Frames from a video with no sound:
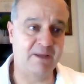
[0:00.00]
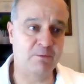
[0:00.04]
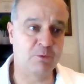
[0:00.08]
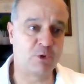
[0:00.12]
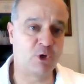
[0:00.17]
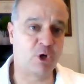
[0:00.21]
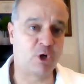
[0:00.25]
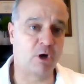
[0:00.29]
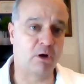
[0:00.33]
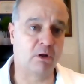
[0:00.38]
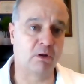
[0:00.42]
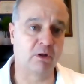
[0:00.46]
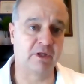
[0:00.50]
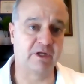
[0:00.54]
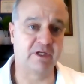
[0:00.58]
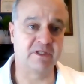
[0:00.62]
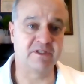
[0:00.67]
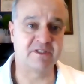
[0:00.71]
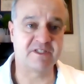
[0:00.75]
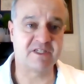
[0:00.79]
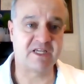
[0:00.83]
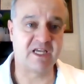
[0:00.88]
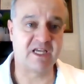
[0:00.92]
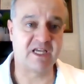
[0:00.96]
name
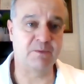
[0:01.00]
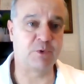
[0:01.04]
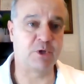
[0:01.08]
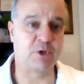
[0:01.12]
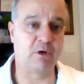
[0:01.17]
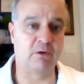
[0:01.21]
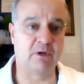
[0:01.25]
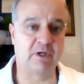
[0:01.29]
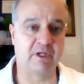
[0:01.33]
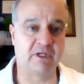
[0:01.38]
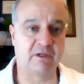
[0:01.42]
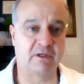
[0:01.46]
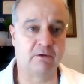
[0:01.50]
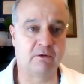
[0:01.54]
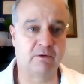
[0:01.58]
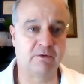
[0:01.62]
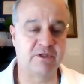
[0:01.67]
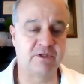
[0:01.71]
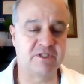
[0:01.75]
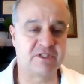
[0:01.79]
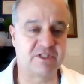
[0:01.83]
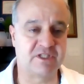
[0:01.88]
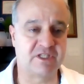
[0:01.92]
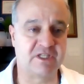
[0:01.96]
calling and scapegoating
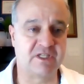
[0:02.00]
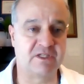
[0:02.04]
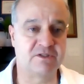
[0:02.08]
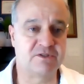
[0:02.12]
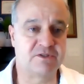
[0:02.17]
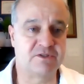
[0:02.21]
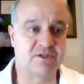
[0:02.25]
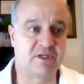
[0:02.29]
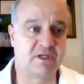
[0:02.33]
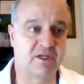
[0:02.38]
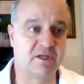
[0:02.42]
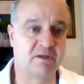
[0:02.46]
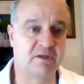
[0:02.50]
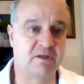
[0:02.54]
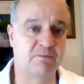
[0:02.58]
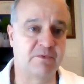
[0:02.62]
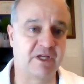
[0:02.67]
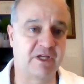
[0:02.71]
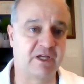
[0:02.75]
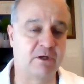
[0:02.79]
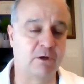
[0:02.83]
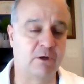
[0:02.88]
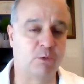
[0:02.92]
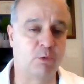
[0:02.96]
and all these things
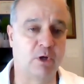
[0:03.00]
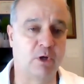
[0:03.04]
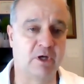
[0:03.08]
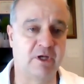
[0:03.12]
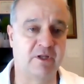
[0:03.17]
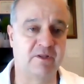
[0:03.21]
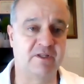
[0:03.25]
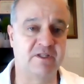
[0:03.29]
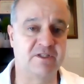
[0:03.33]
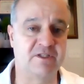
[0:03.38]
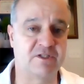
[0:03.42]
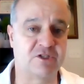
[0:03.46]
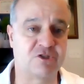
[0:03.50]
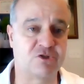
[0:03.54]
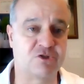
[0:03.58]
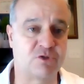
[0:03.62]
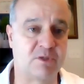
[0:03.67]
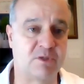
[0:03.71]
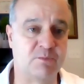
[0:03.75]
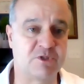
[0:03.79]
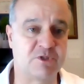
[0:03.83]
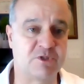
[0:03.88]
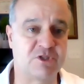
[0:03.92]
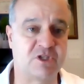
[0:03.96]
that go on in
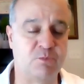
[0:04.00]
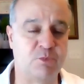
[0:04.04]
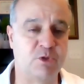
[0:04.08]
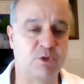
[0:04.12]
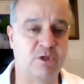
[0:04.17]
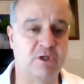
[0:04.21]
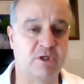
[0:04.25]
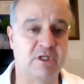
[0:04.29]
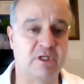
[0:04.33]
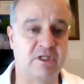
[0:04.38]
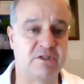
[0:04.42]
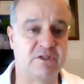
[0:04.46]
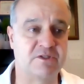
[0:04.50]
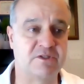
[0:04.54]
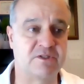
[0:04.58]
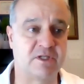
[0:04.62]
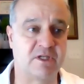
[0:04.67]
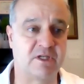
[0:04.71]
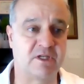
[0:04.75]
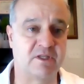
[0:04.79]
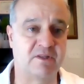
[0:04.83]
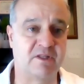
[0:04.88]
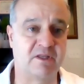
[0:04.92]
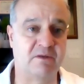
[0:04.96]
these extremist
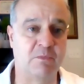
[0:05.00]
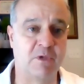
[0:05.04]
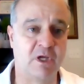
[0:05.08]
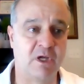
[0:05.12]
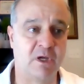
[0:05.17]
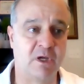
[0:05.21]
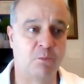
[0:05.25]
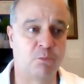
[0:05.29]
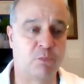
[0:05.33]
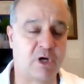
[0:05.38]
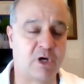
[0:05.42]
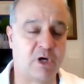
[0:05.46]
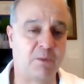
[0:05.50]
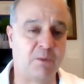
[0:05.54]
communities that